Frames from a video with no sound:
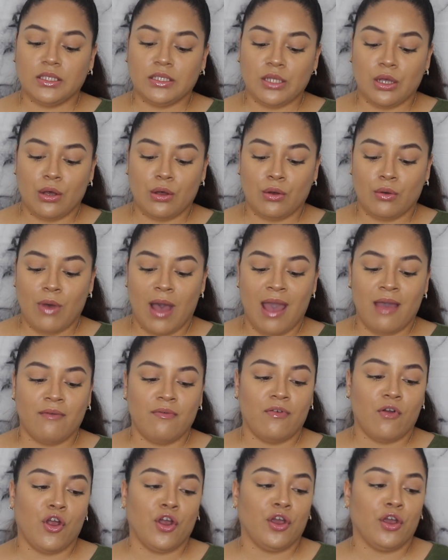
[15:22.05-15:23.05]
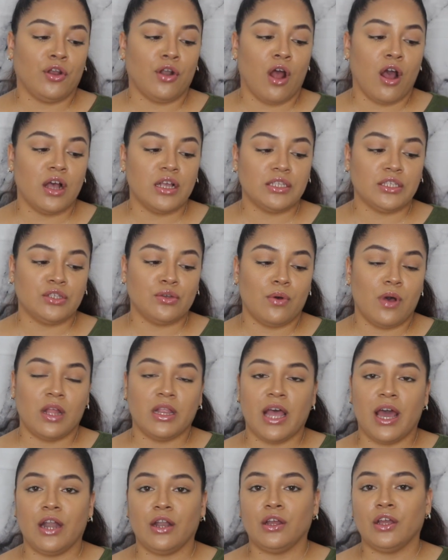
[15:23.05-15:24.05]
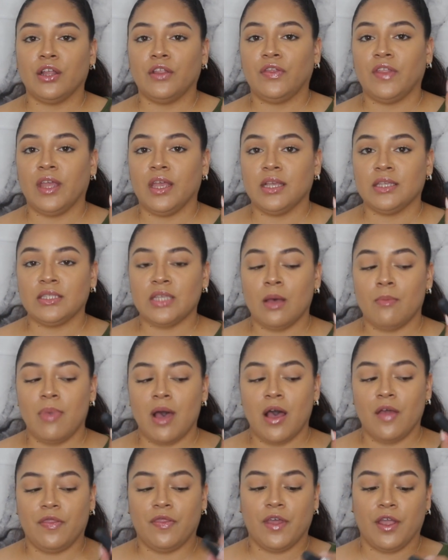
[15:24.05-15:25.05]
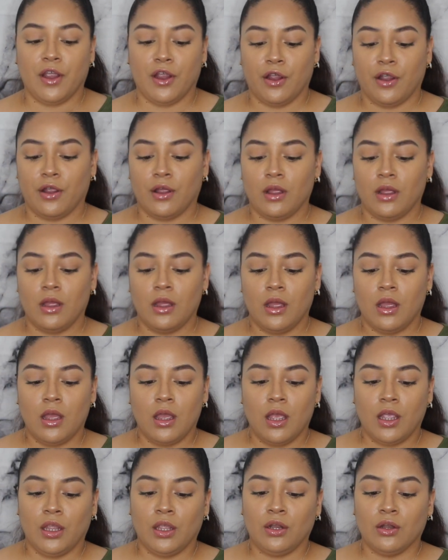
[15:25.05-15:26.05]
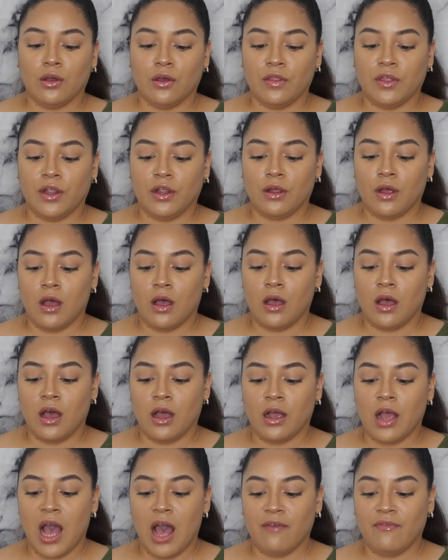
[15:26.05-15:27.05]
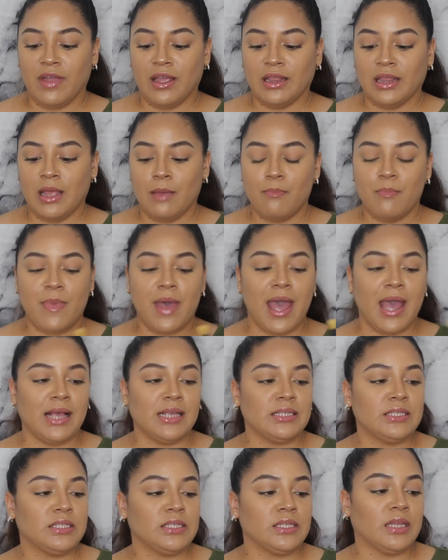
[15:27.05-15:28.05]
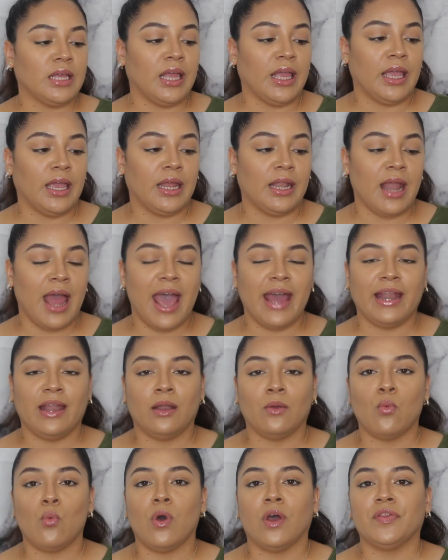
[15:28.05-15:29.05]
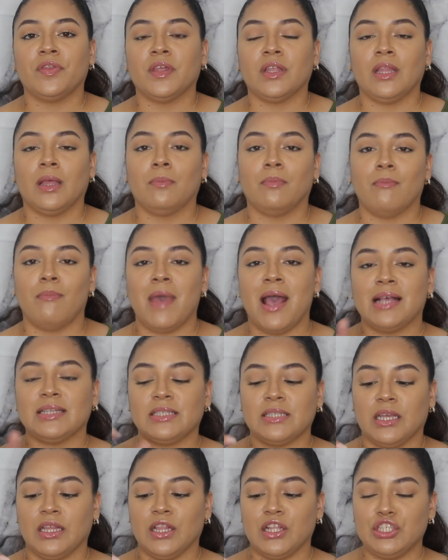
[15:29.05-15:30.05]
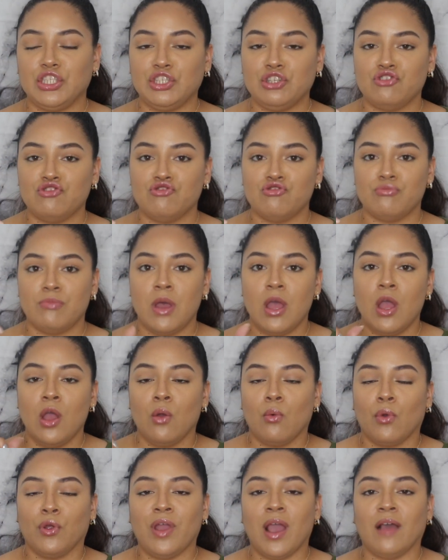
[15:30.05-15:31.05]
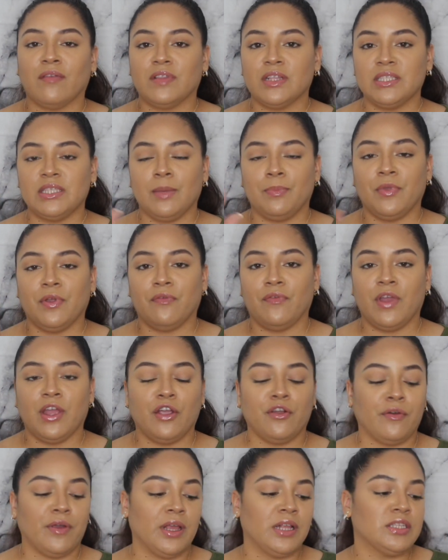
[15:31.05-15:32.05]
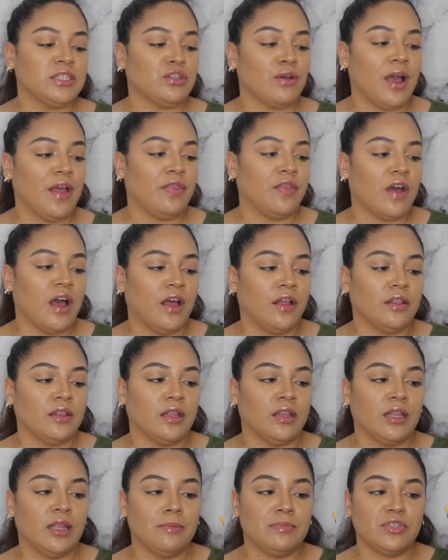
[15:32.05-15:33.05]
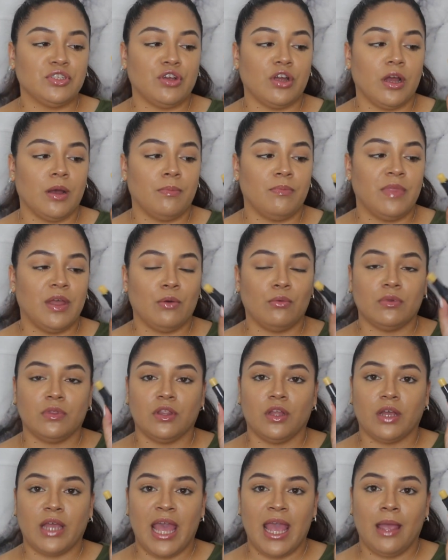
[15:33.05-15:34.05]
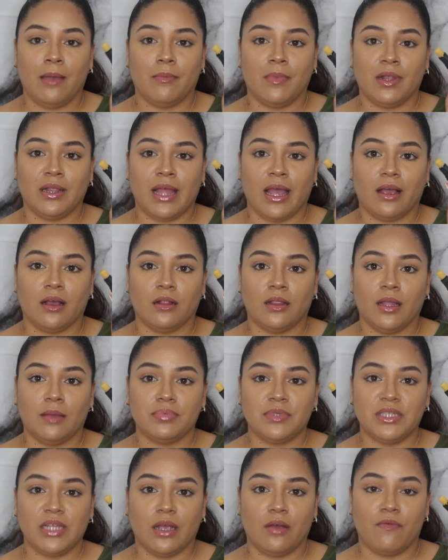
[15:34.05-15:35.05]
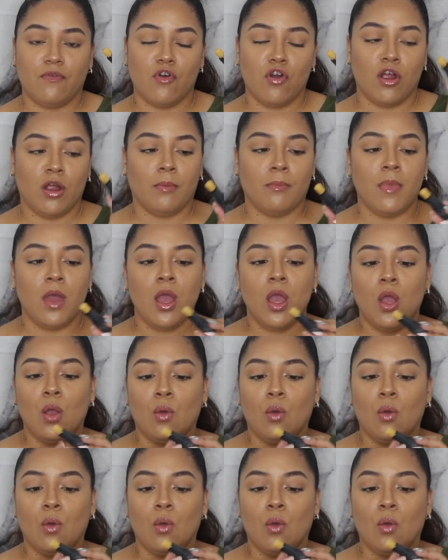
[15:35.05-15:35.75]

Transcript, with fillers: so I've heard also a lot of good things about their, you know, their agave lip mask, and I didn't want the lip mask in the tube where you have to dip your finger in, so I thought the lip scrub that came in like a lipstick form